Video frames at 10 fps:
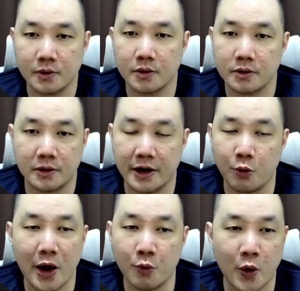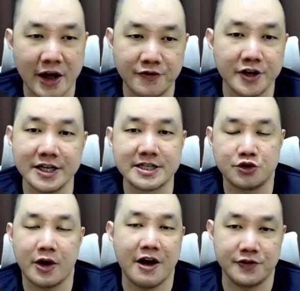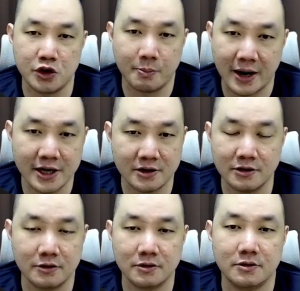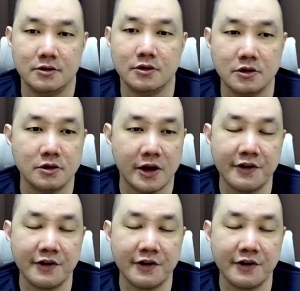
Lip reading: right? When whatever it is that you have in your mind, you have